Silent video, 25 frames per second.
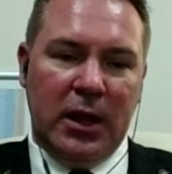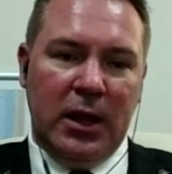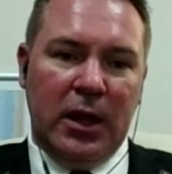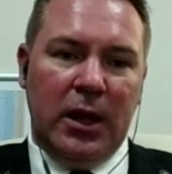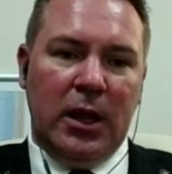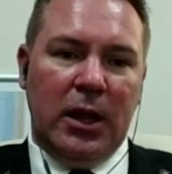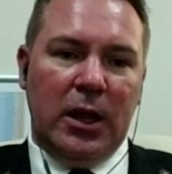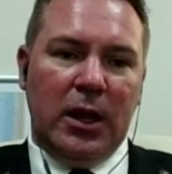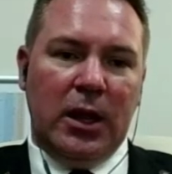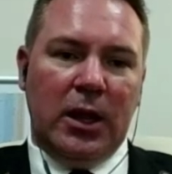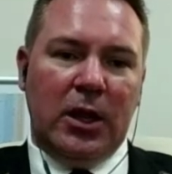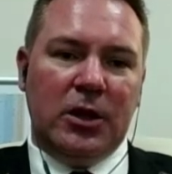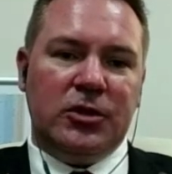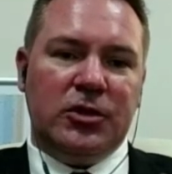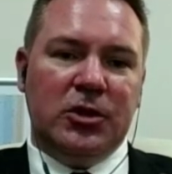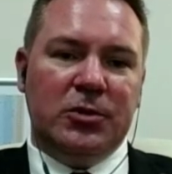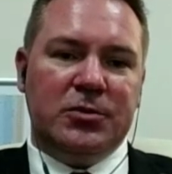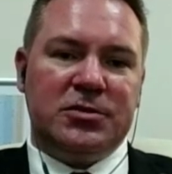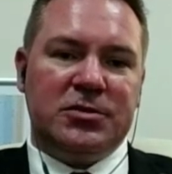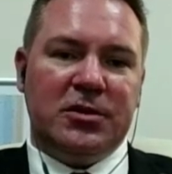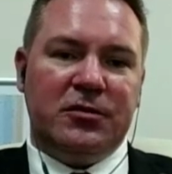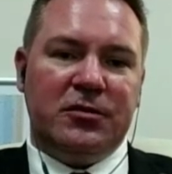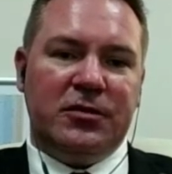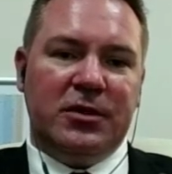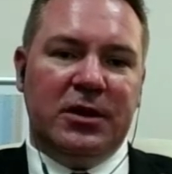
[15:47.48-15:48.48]
In terms of
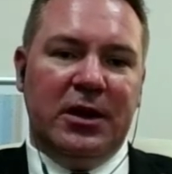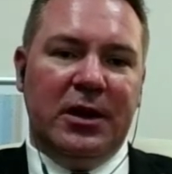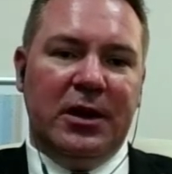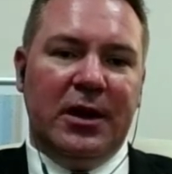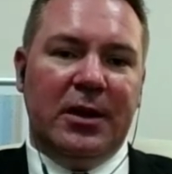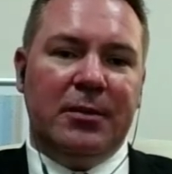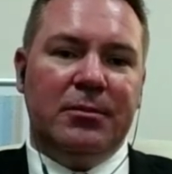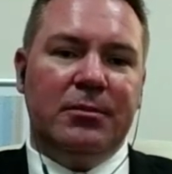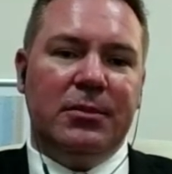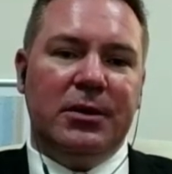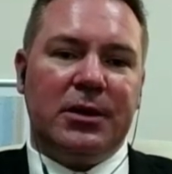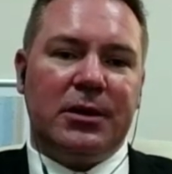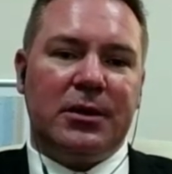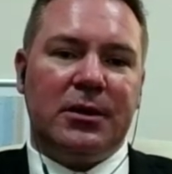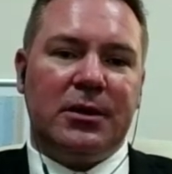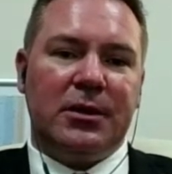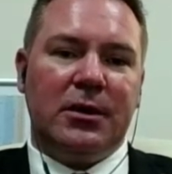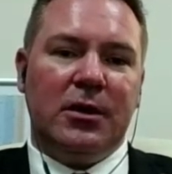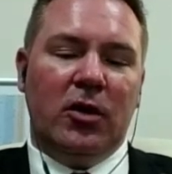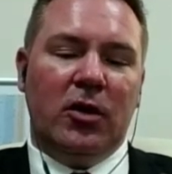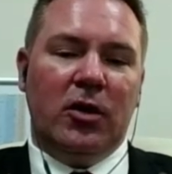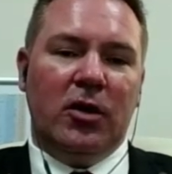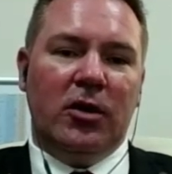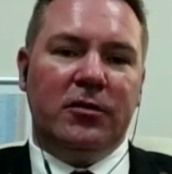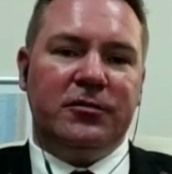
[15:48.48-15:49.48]
the number
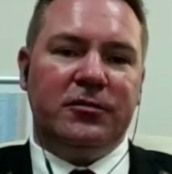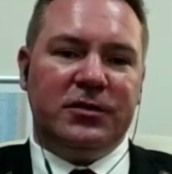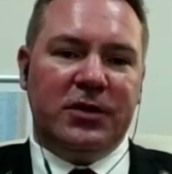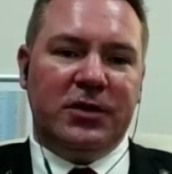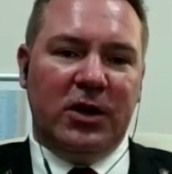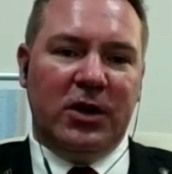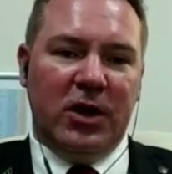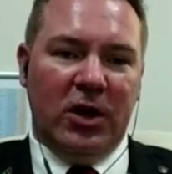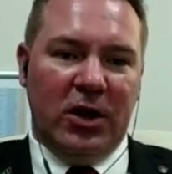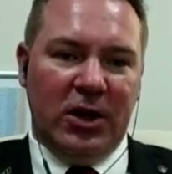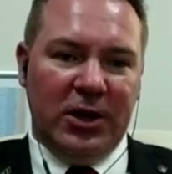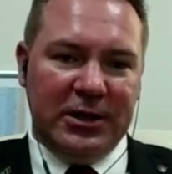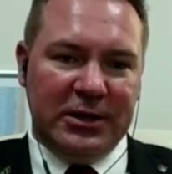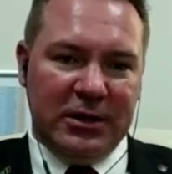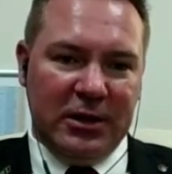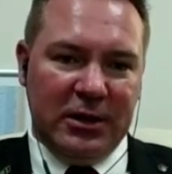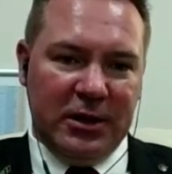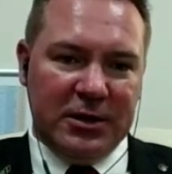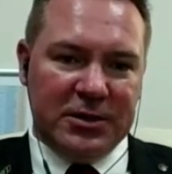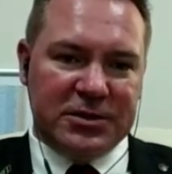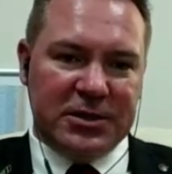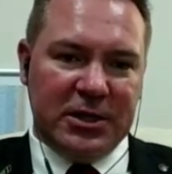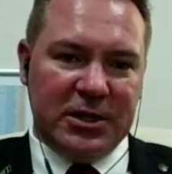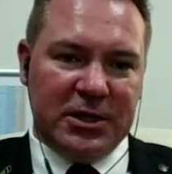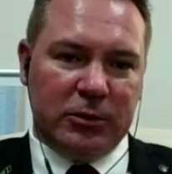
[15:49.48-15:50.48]
of guidelines that
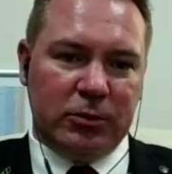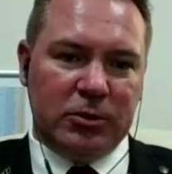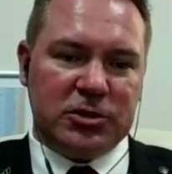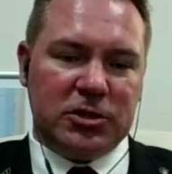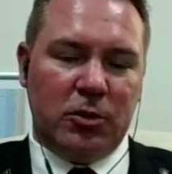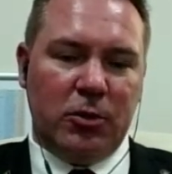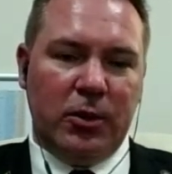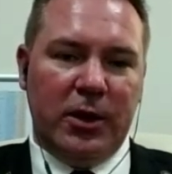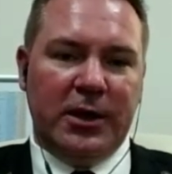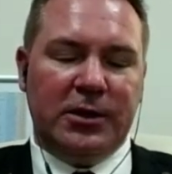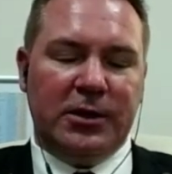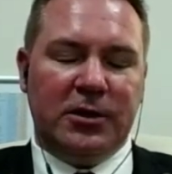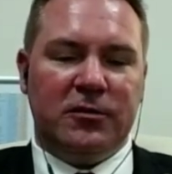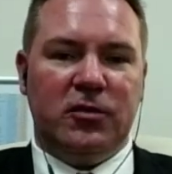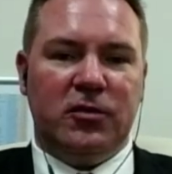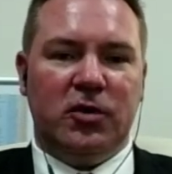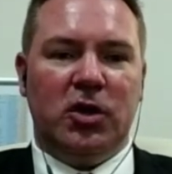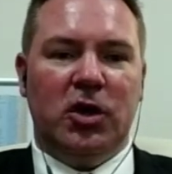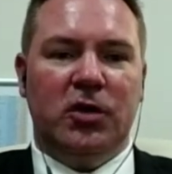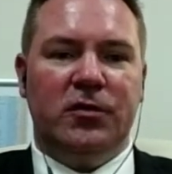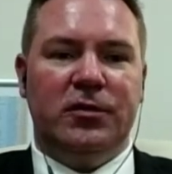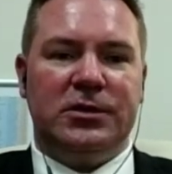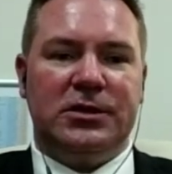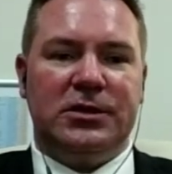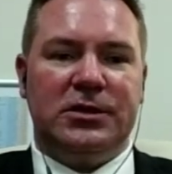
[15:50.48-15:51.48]
was created for
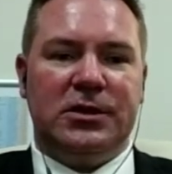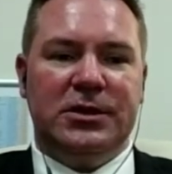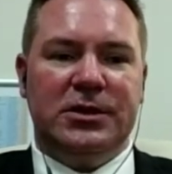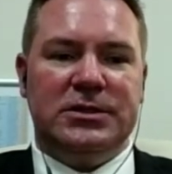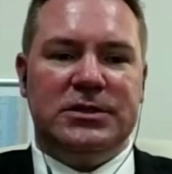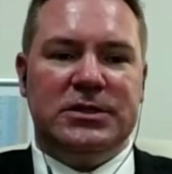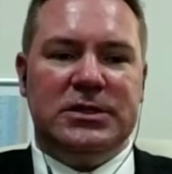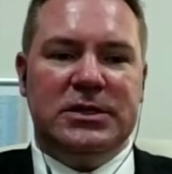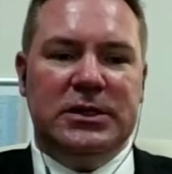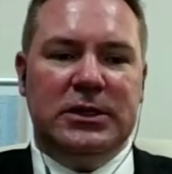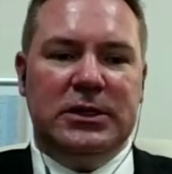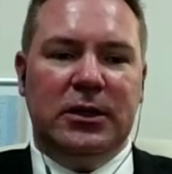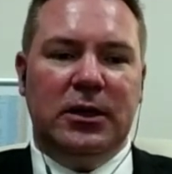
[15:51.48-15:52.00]
COVID-19,